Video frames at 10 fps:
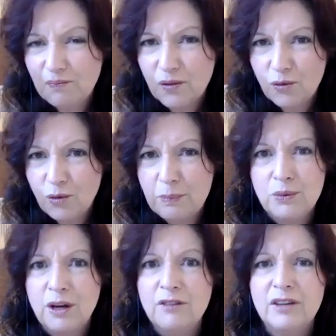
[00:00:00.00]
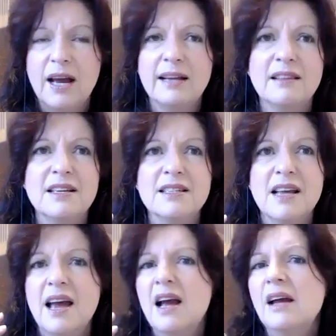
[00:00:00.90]
crippled over like this,
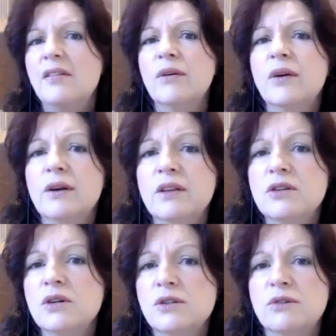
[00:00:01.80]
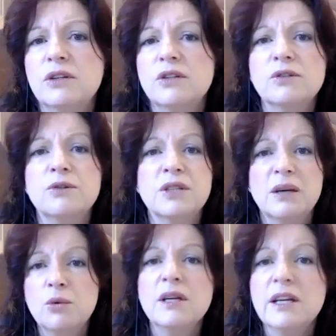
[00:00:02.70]
and they'll go to the doctor, and the doctor will say,
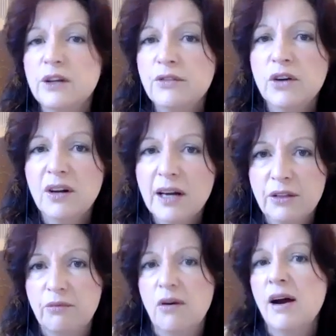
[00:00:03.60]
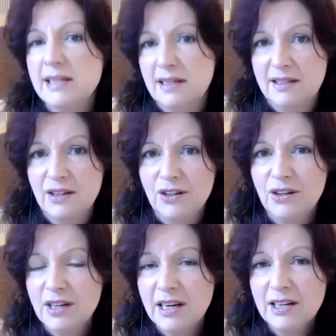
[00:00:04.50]
well, yeah, you've got arthritis. You know, you need